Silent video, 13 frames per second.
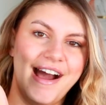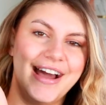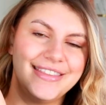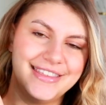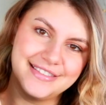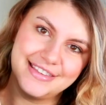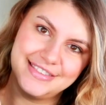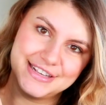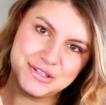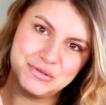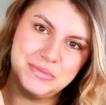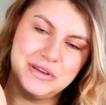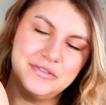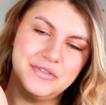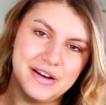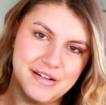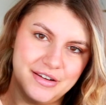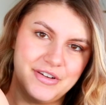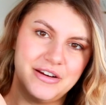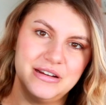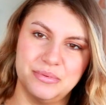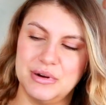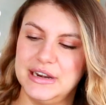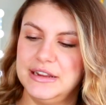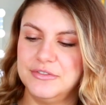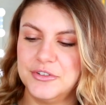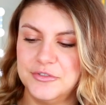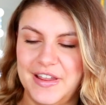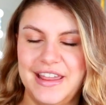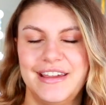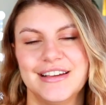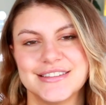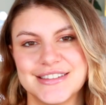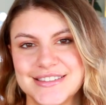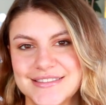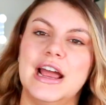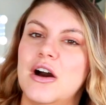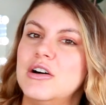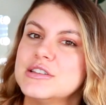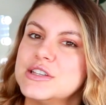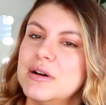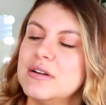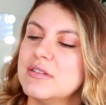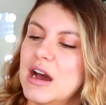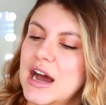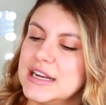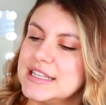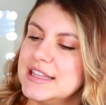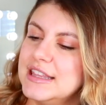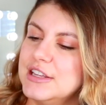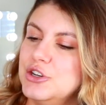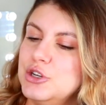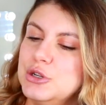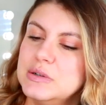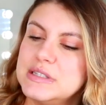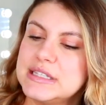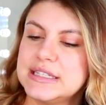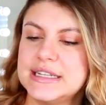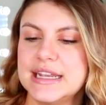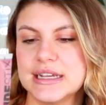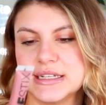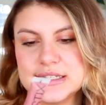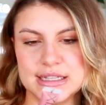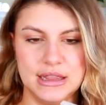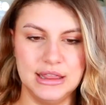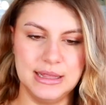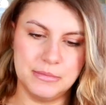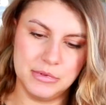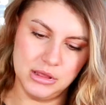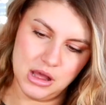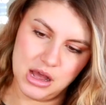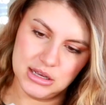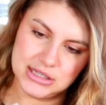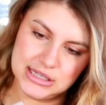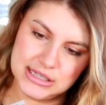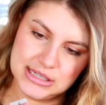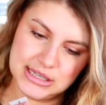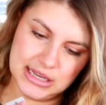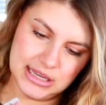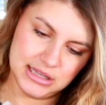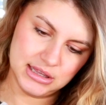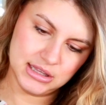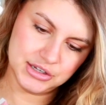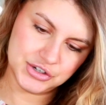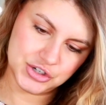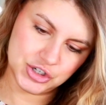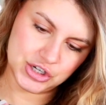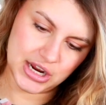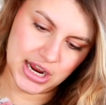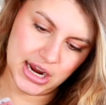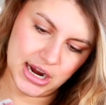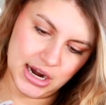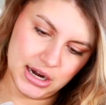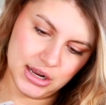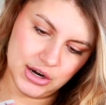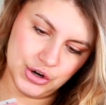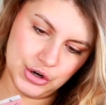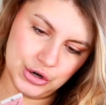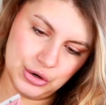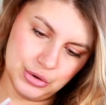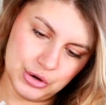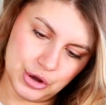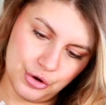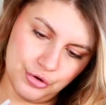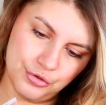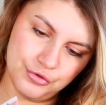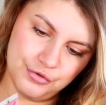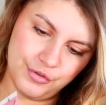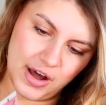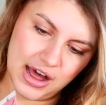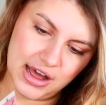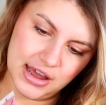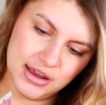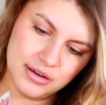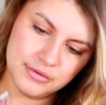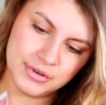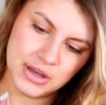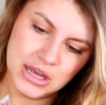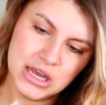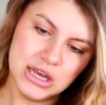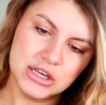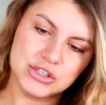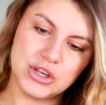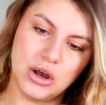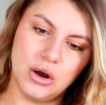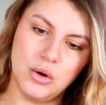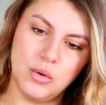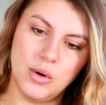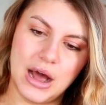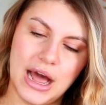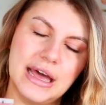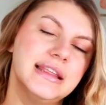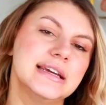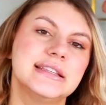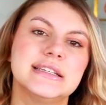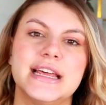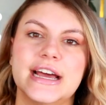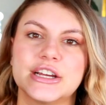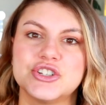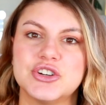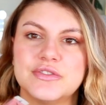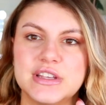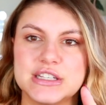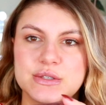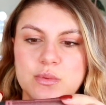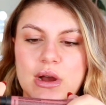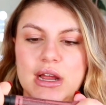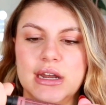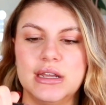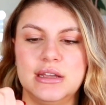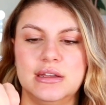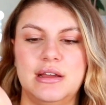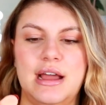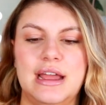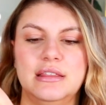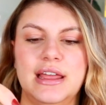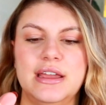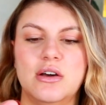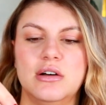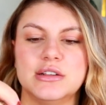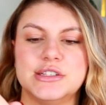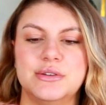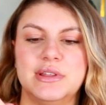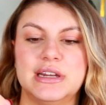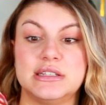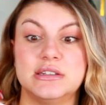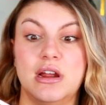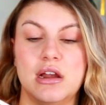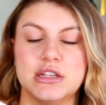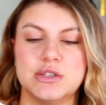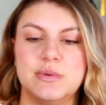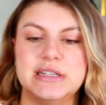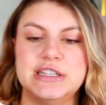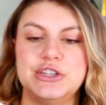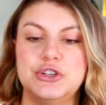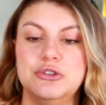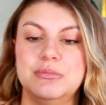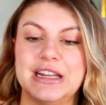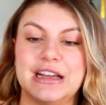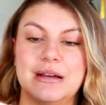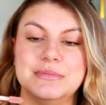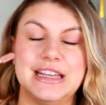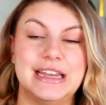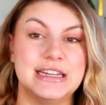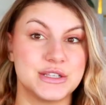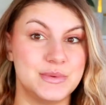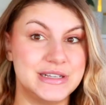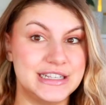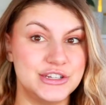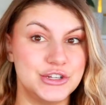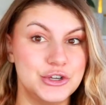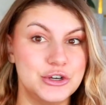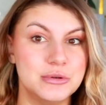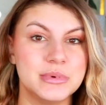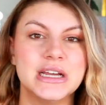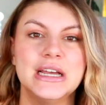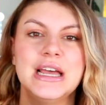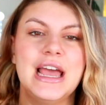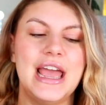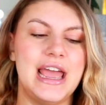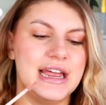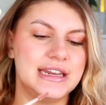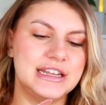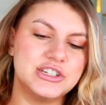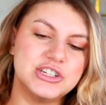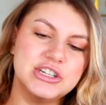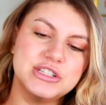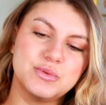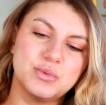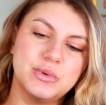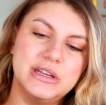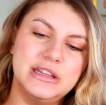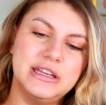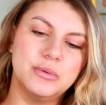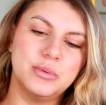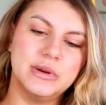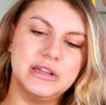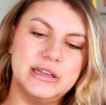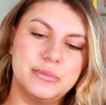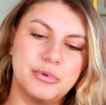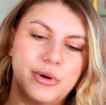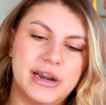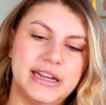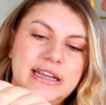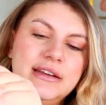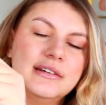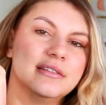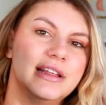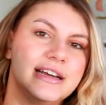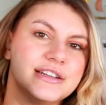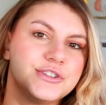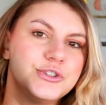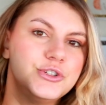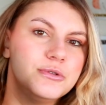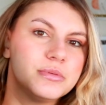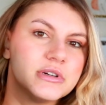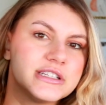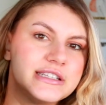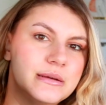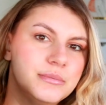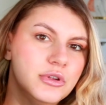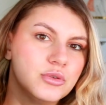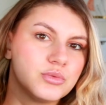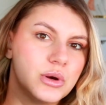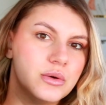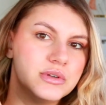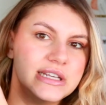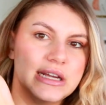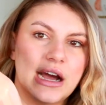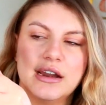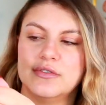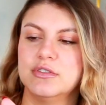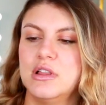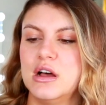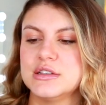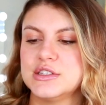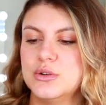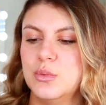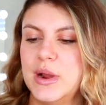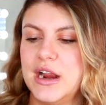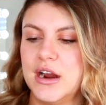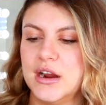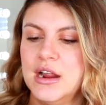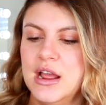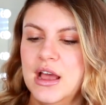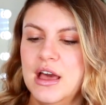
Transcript: I think that this would be very, very pretty for Vegas. I also have got the Nude Sticks lip gloss. This is in the shade Nude 05. So I like the texture of this one. I like also that it's not a squeezy tube, but it comes in a squeezy tube. And it's just really, really pretty. Like a super simple, rosy kind of gloss to wear.